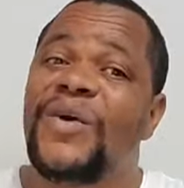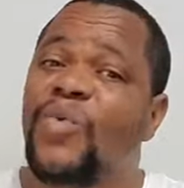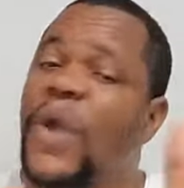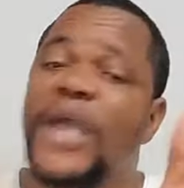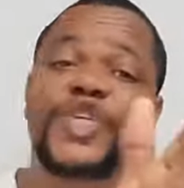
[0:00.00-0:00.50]

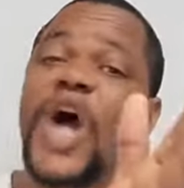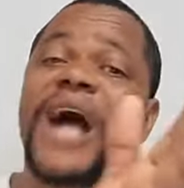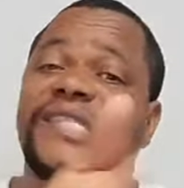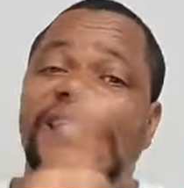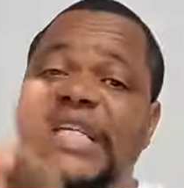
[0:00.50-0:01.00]
we
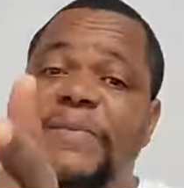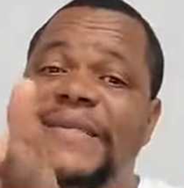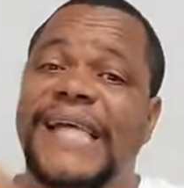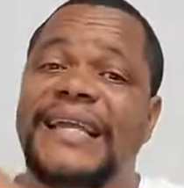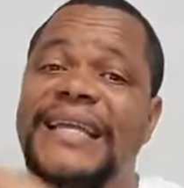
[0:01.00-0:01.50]
charge
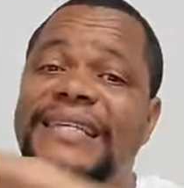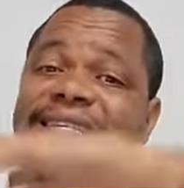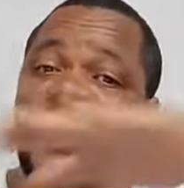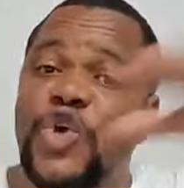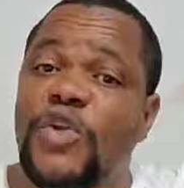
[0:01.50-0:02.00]
6%. This
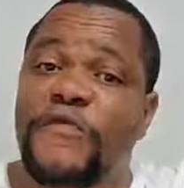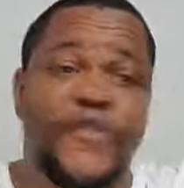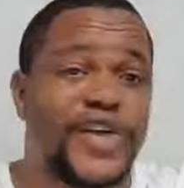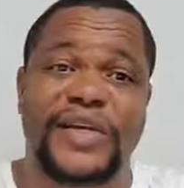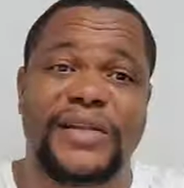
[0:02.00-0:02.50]
is a
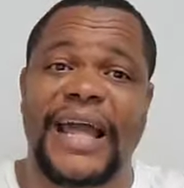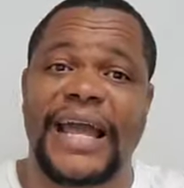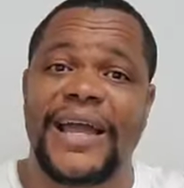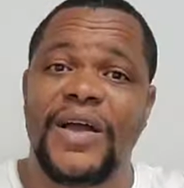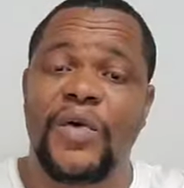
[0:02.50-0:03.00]
universal thing.
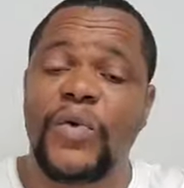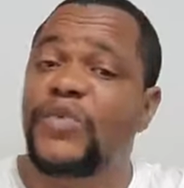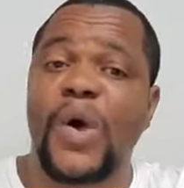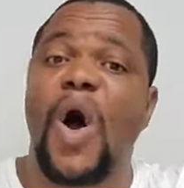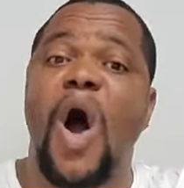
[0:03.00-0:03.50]
We
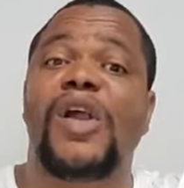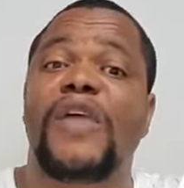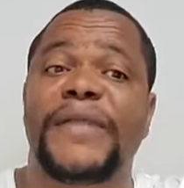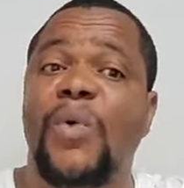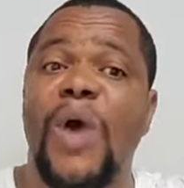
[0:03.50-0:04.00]
do it all
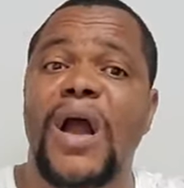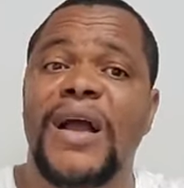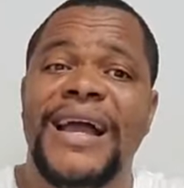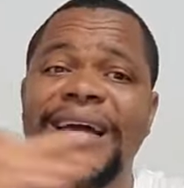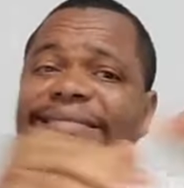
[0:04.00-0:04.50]
over the
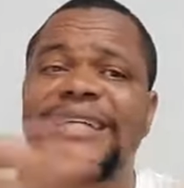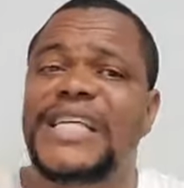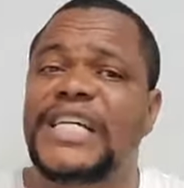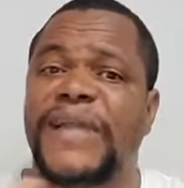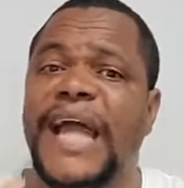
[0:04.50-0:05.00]
world. It's not
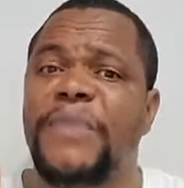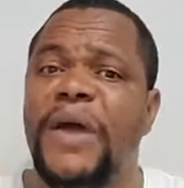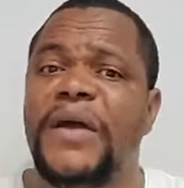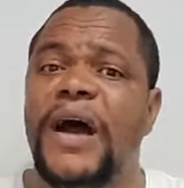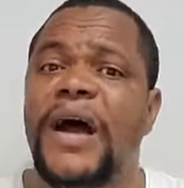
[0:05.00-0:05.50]
just for
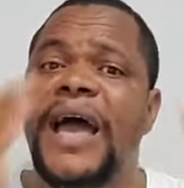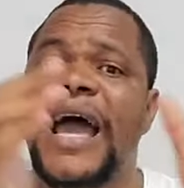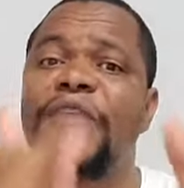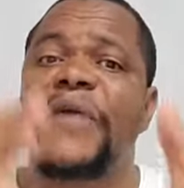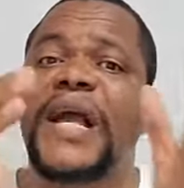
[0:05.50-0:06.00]
Liberia.
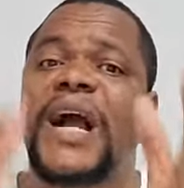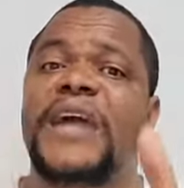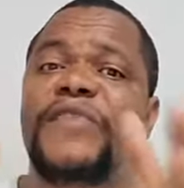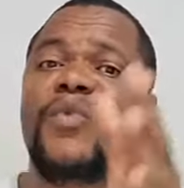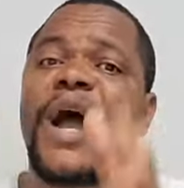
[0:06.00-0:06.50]
Every
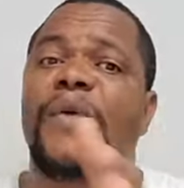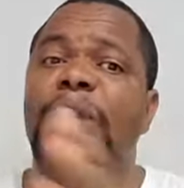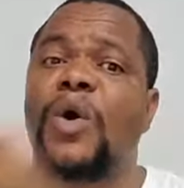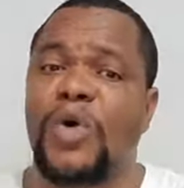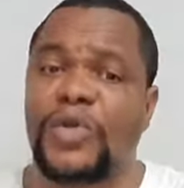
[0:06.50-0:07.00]
country where we go